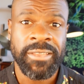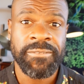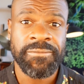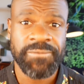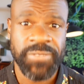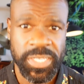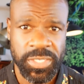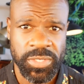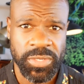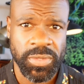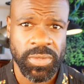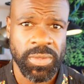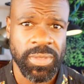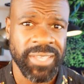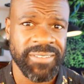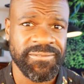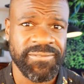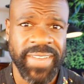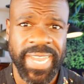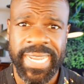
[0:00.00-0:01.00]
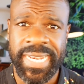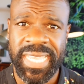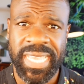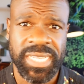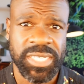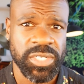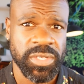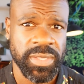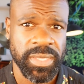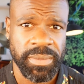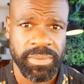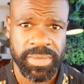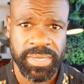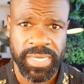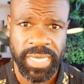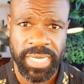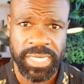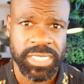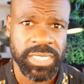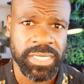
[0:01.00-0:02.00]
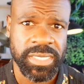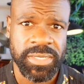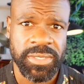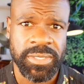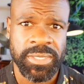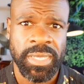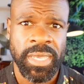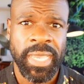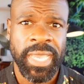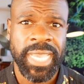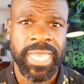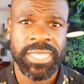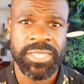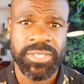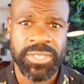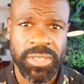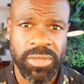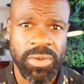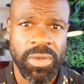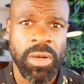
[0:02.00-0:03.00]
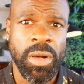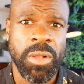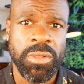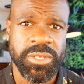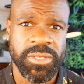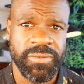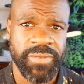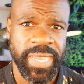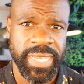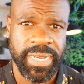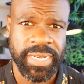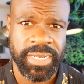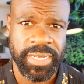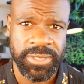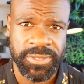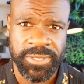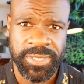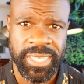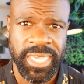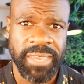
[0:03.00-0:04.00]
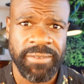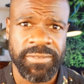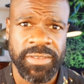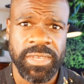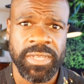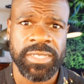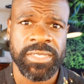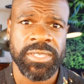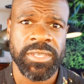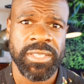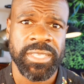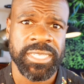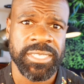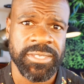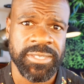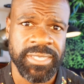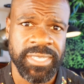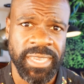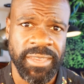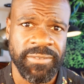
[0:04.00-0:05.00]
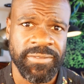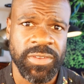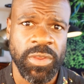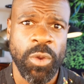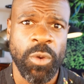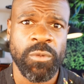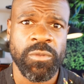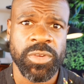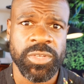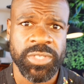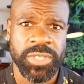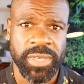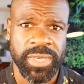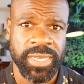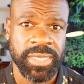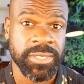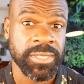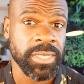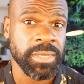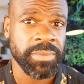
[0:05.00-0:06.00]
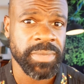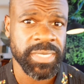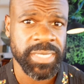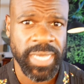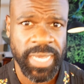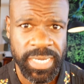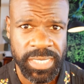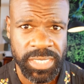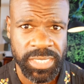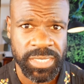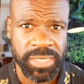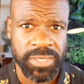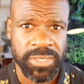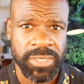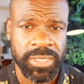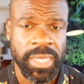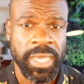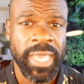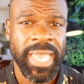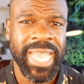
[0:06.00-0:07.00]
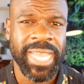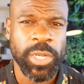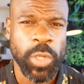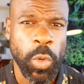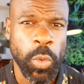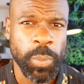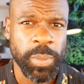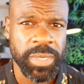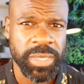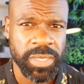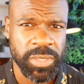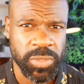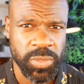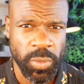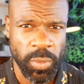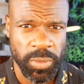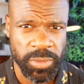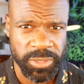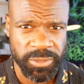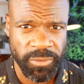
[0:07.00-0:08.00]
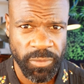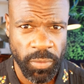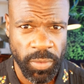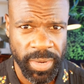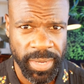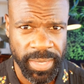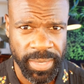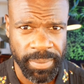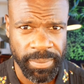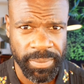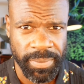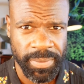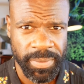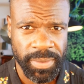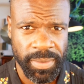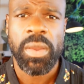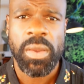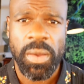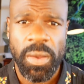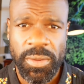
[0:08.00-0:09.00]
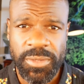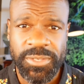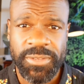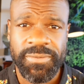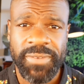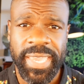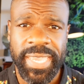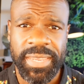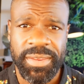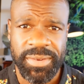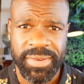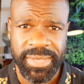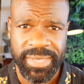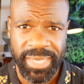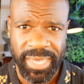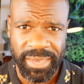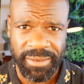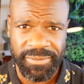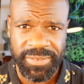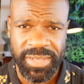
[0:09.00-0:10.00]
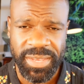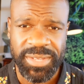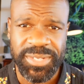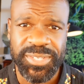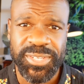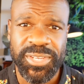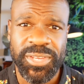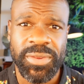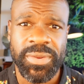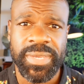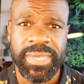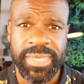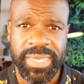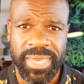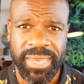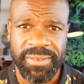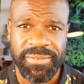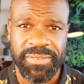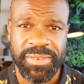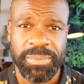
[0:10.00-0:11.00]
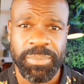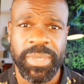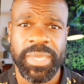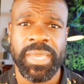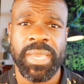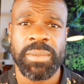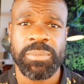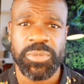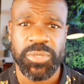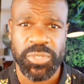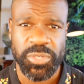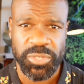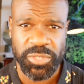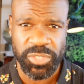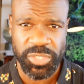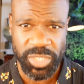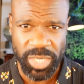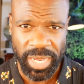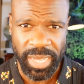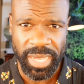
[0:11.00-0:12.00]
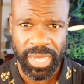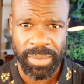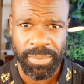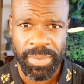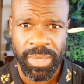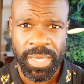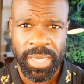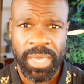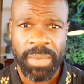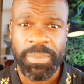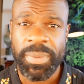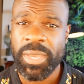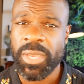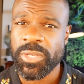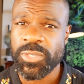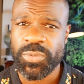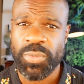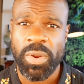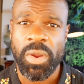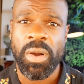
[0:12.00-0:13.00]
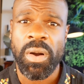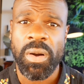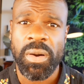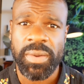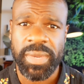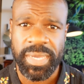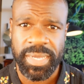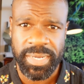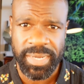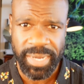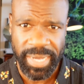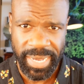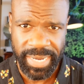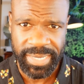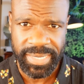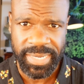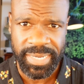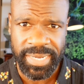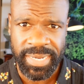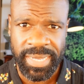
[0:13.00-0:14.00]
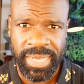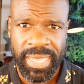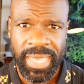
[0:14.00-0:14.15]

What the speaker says: physical and financial limitations, he still cultivated his gift until his gift overtook his limitations and opened the doors for him. Cultivate your gift until your gift becomes your job, because we're all connected.